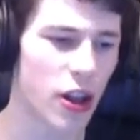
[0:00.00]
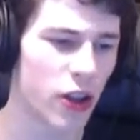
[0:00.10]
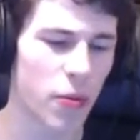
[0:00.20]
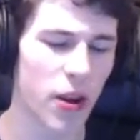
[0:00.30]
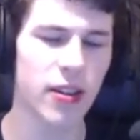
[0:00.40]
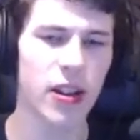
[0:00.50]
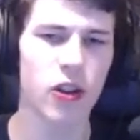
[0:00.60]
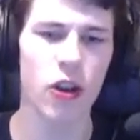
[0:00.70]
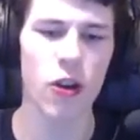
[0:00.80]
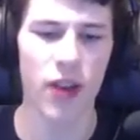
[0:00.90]
To basically
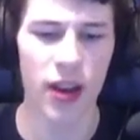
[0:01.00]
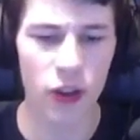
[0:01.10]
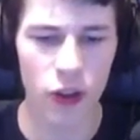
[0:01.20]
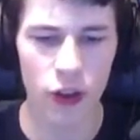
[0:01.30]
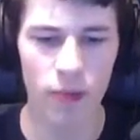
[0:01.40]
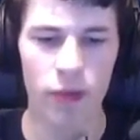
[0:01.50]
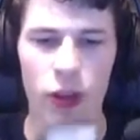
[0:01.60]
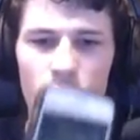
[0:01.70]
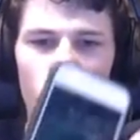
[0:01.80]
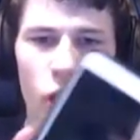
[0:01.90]
do this,
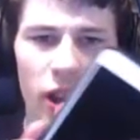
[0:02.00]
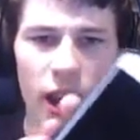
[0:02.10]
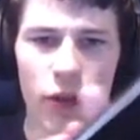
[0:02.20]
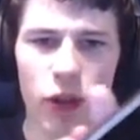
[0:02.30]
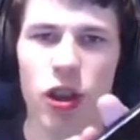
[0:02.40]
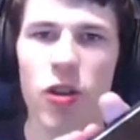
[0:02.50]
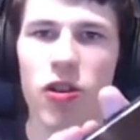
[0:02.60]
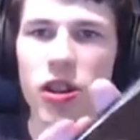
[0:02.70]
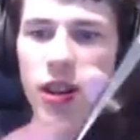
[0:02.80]
what you have to do is you need to